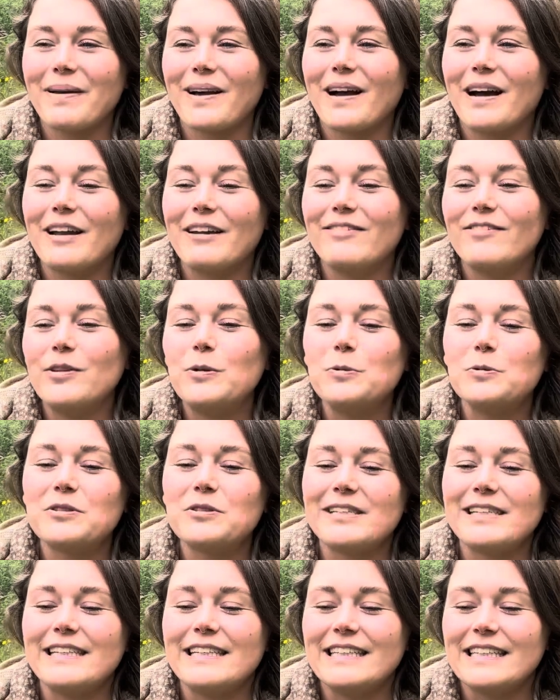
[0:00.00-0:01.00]
of
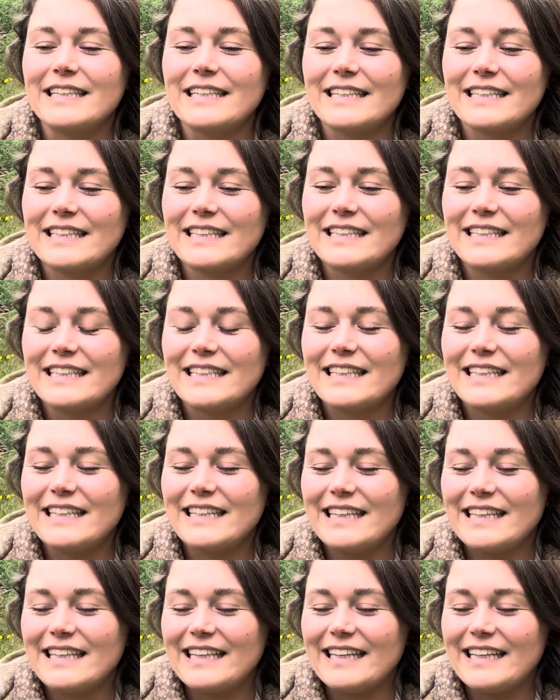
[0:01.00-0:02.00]
using
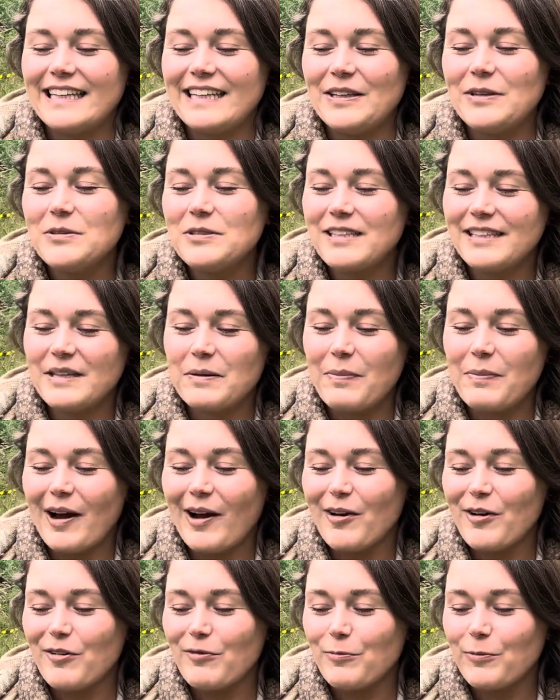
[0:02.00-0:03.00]
the
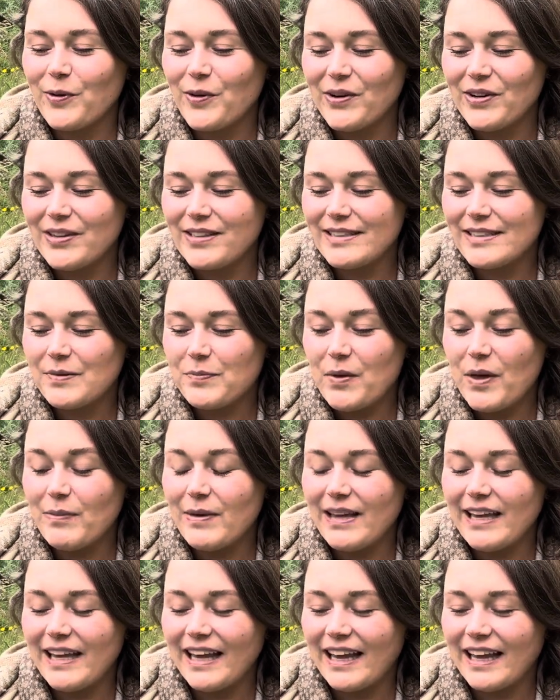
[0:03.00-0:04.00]
power of words,
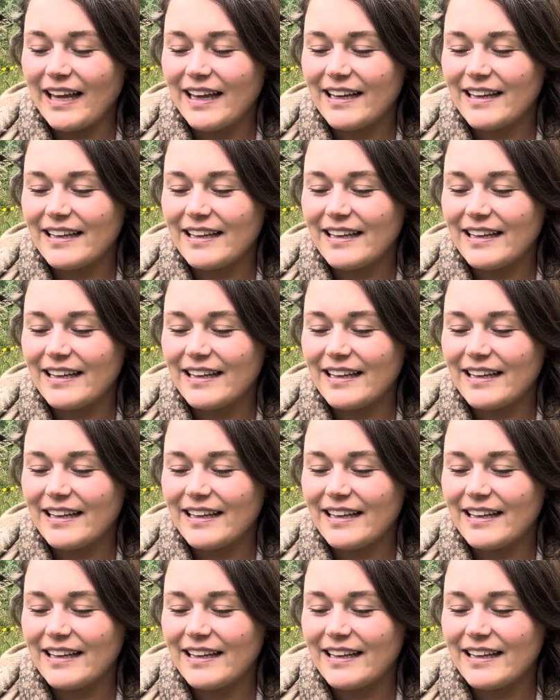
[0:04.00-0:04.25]
maybe